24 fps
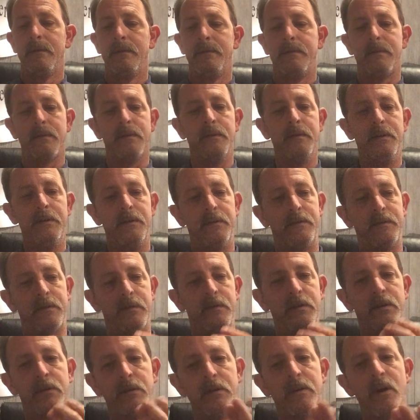So
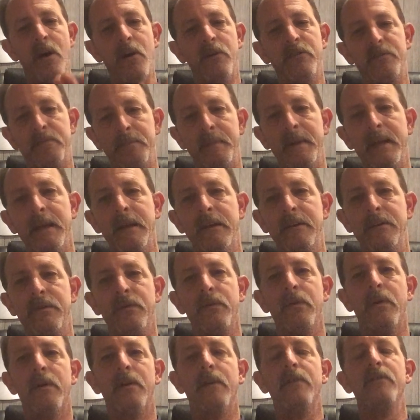you'll go spend
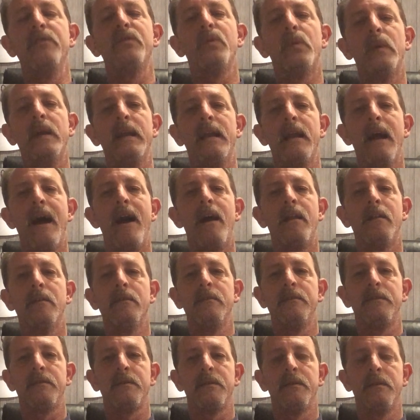
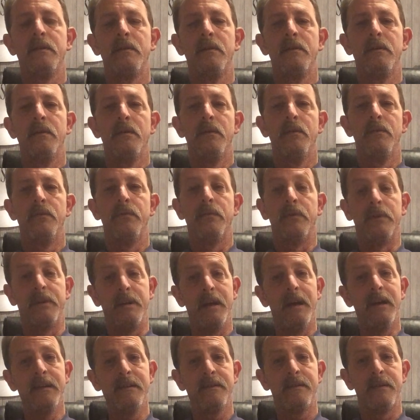$220 for
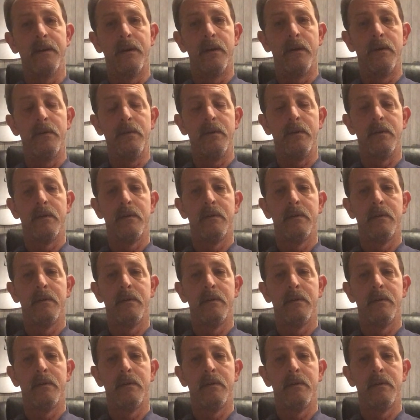Testo,